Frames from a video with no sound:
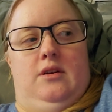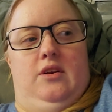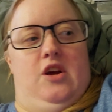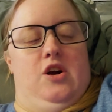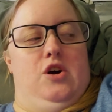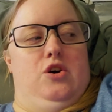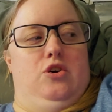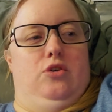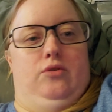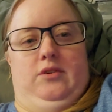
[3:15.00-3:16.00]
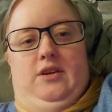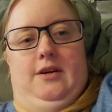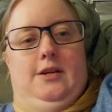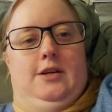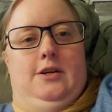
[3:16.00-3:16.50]

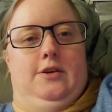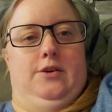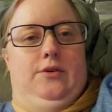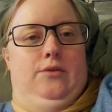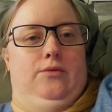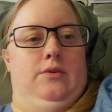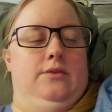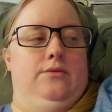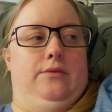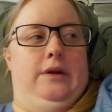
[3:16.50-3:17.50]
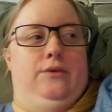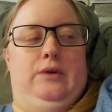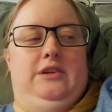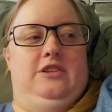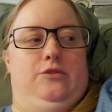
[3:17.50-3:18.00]
No.
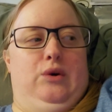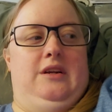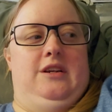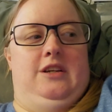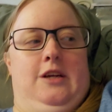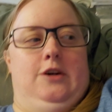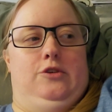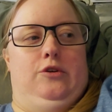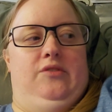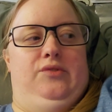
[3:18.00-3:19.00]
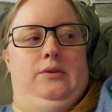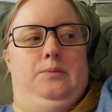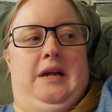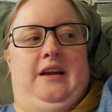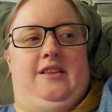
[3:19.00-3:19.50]
We just want you to go to a food
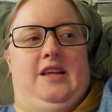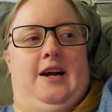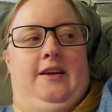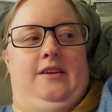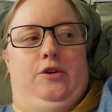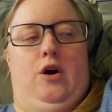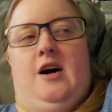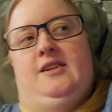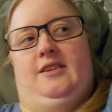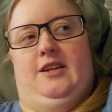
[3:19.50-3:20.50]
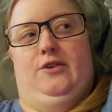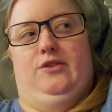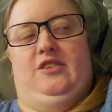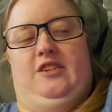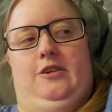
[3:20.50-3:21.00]
bank that your aunt
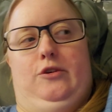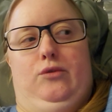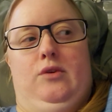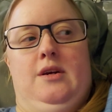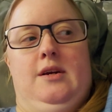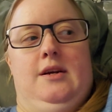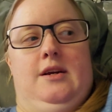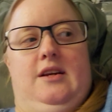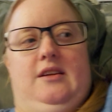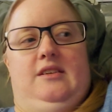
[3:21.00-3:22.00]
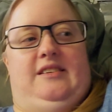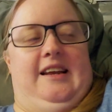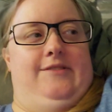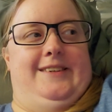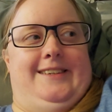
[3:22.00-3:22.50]
goes to
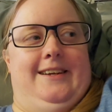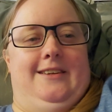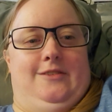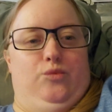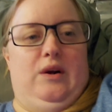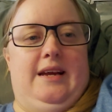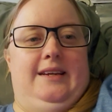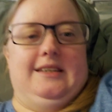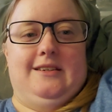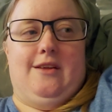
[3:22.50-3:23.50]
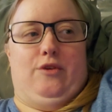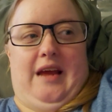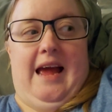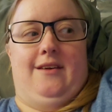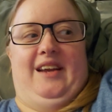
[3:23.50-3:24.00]
7 cities away in another
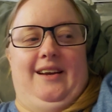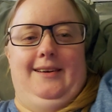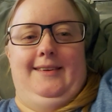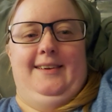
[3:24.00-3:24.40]
county.